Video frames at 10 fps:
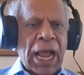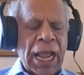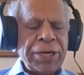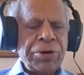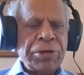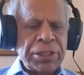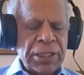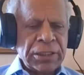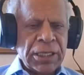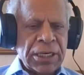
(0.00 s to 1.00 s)
And I don't
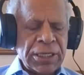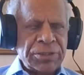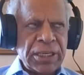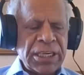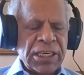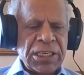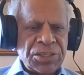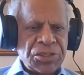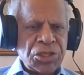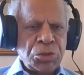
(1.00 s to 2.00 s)
think there is any
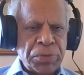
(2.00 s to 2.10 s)
reason